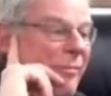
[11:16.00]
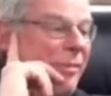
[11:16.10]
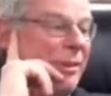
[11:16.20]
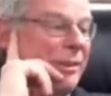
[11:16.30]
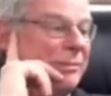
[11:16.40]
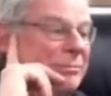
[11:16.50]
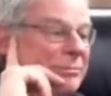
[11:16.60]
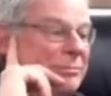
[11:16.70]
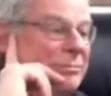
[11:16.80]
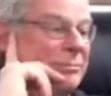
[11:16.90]

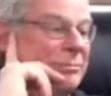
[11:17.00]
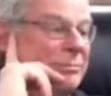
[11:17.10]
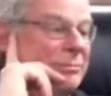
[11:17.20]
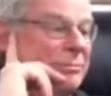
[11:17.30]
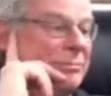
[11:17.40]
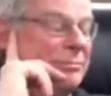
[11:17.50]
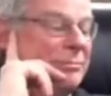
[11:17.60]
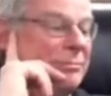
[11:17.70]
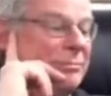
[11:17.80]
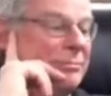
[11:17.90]

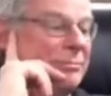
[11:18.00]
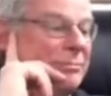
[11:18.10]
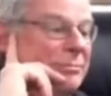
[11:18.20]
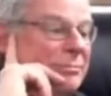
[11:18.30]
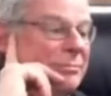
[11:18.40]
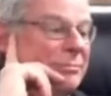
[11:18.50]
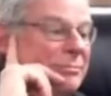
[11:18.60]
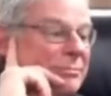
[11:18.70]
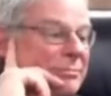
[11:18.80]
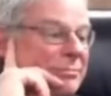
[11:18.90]

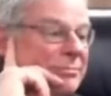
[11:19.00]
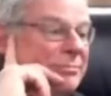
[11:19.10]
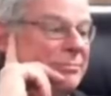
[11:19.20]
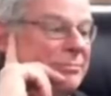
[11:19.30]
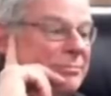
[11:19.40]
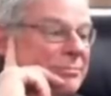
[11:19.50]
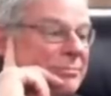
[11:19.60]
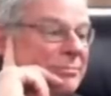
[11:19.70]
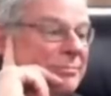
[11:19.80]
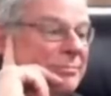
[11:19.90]

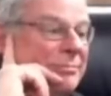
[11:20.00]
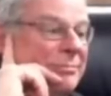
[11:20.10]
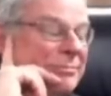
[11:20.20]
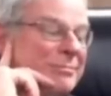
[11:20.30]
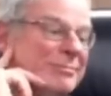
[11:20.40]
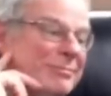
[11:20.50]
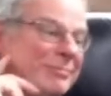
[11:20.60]
[no speech]